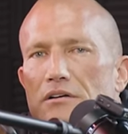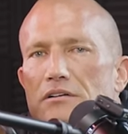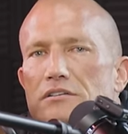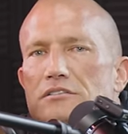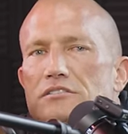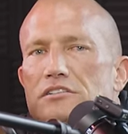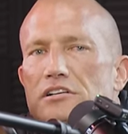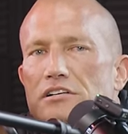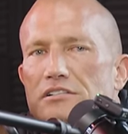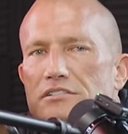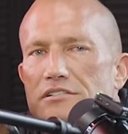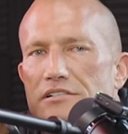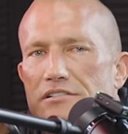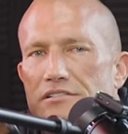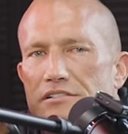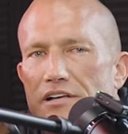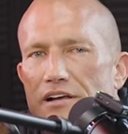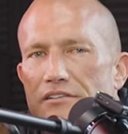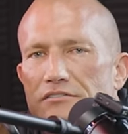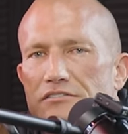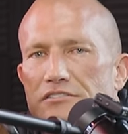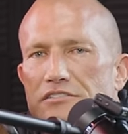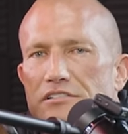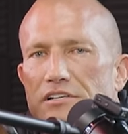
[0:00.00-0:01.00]

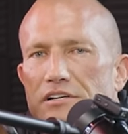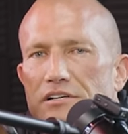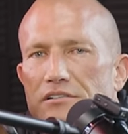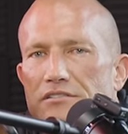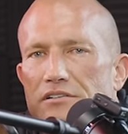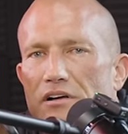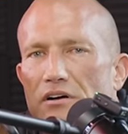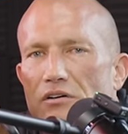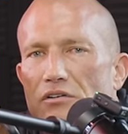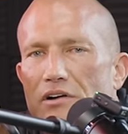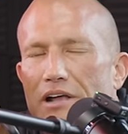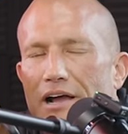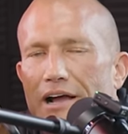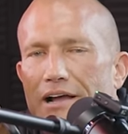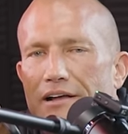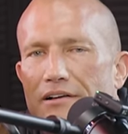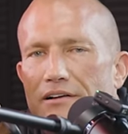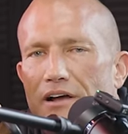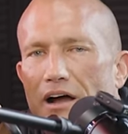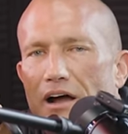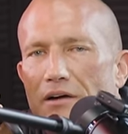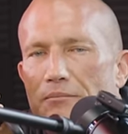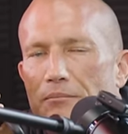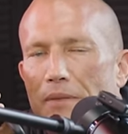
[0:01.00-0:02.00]
Sixty-seven six. Okay,
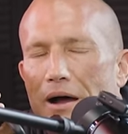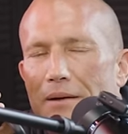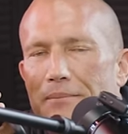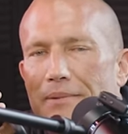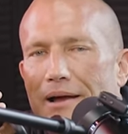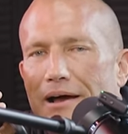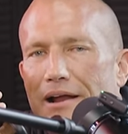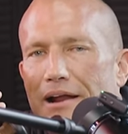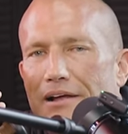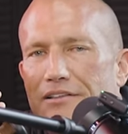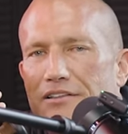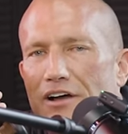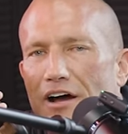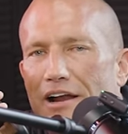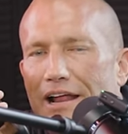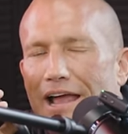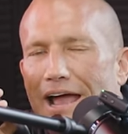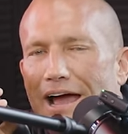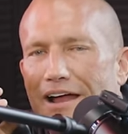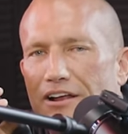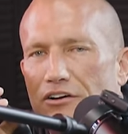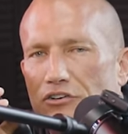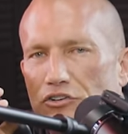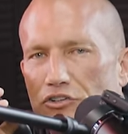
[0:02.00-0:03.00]
I, my bad. I thought it
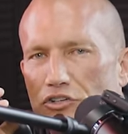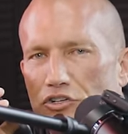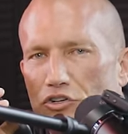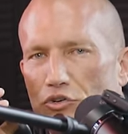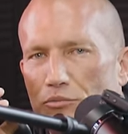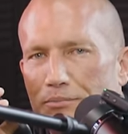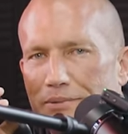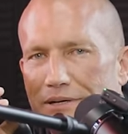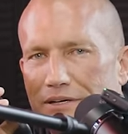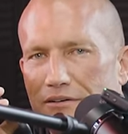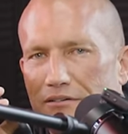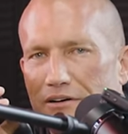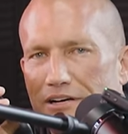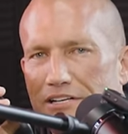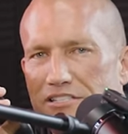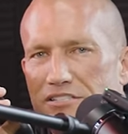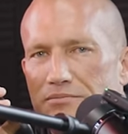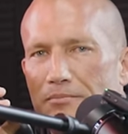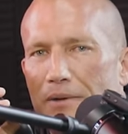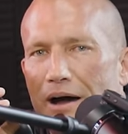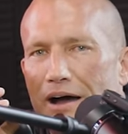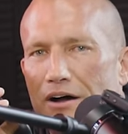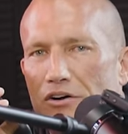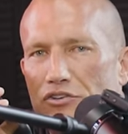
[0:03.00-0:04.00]
had a little bit less
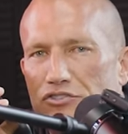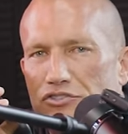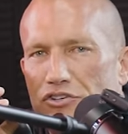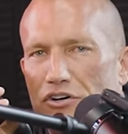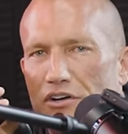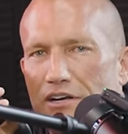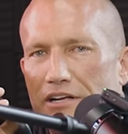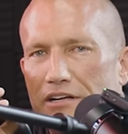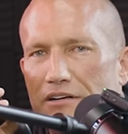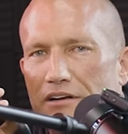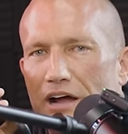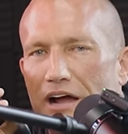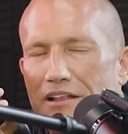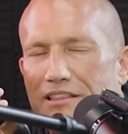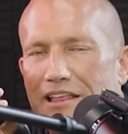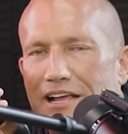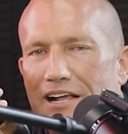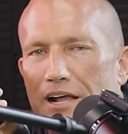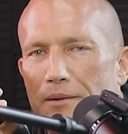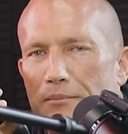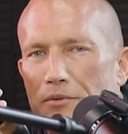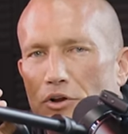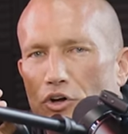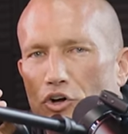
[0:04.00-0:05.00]
miles on it. I
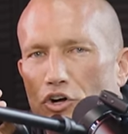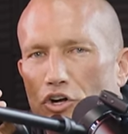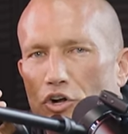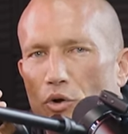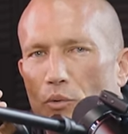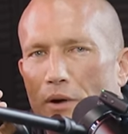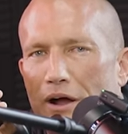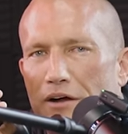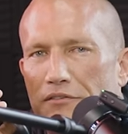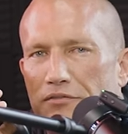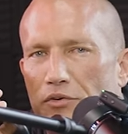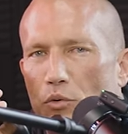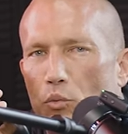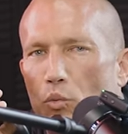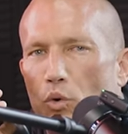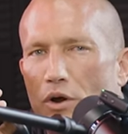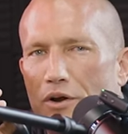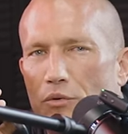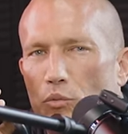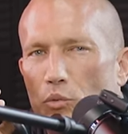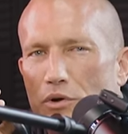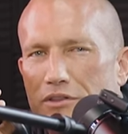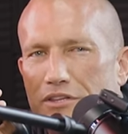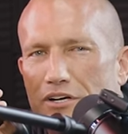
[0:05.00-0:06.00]
think I'm going to look around for
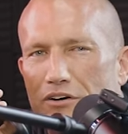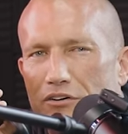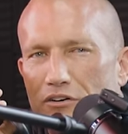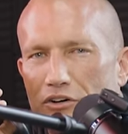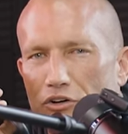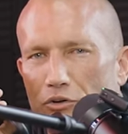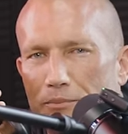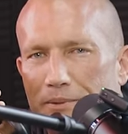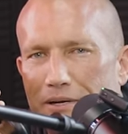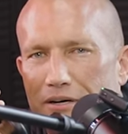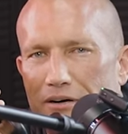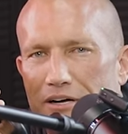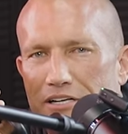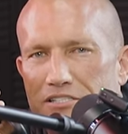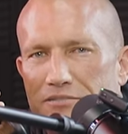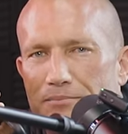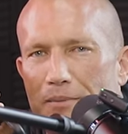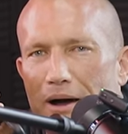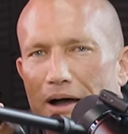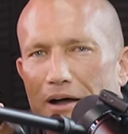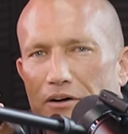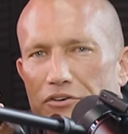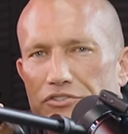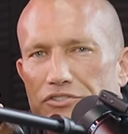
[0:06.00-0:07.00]
one with a little bit less
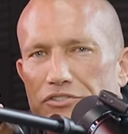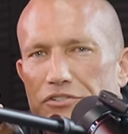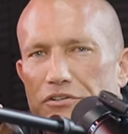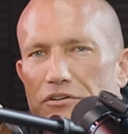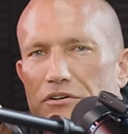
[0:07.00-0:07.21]
miles.